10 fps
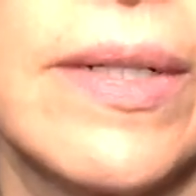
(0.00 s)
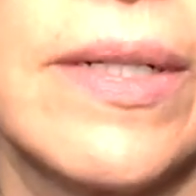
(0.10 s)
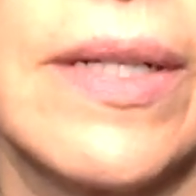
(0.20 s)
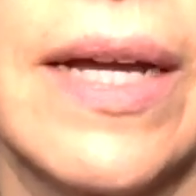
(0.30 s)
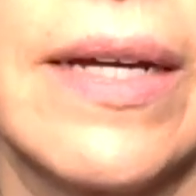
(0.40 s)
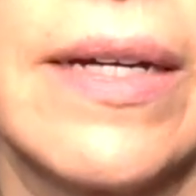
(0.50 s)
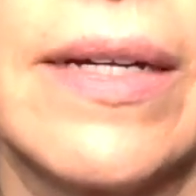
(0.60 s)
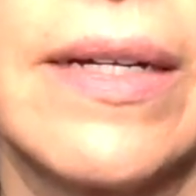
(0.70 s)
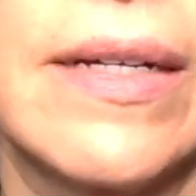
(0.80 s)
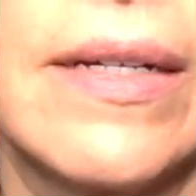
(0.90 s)
Like,
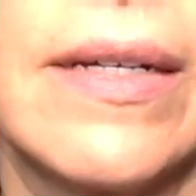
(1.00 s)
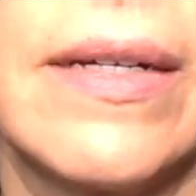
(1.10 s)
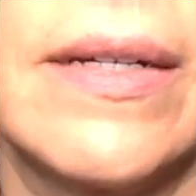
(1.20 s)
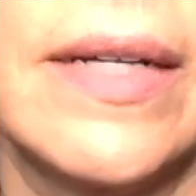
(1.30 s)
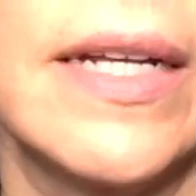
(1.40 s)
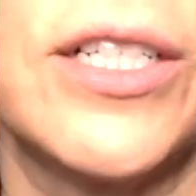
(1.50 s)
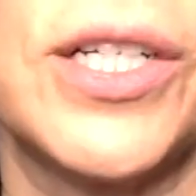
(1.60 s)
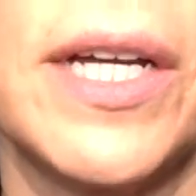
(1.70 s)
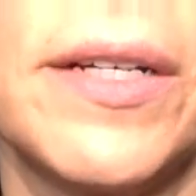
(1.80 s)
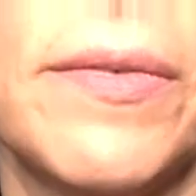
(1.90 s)
get
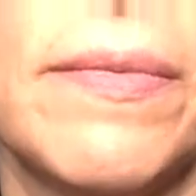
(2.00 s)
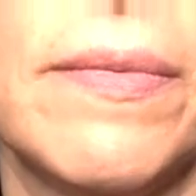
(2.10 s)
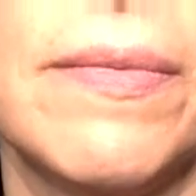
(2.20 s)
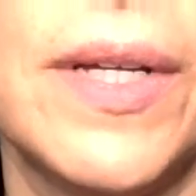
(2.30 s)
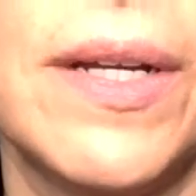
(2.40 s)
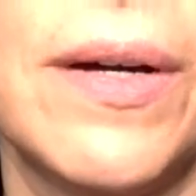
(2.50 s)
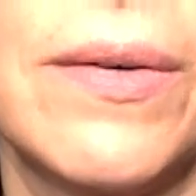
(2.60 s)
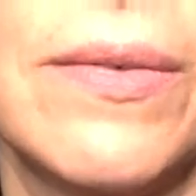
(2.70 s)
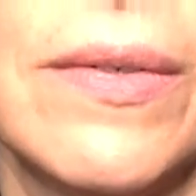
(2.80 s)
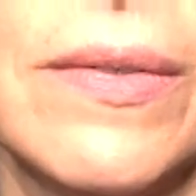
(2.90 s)
educated, you
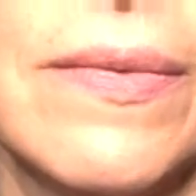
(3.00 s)
know?